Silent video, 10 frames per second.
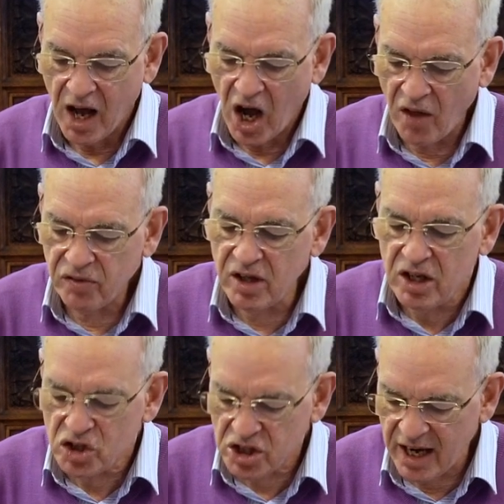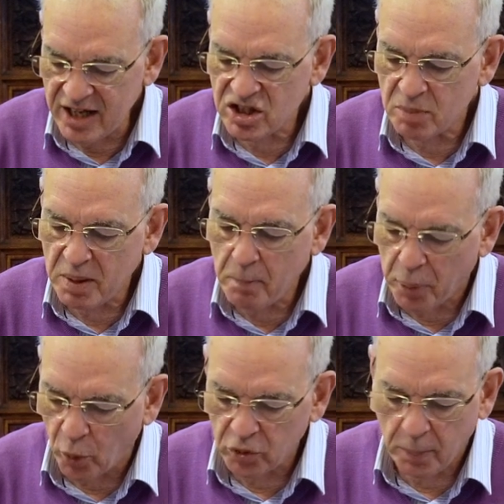And the chains had been
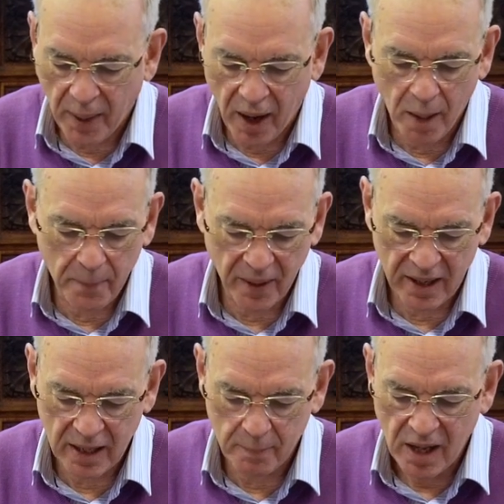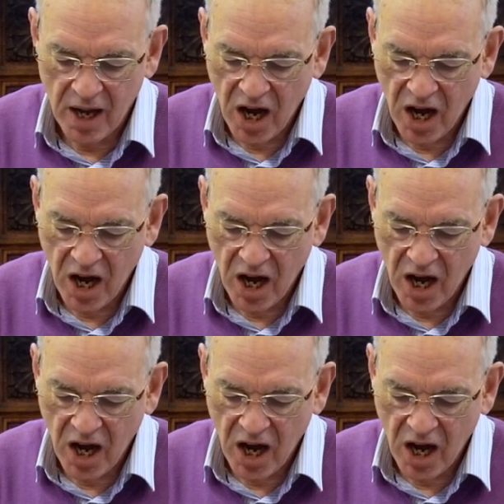pulled apart by him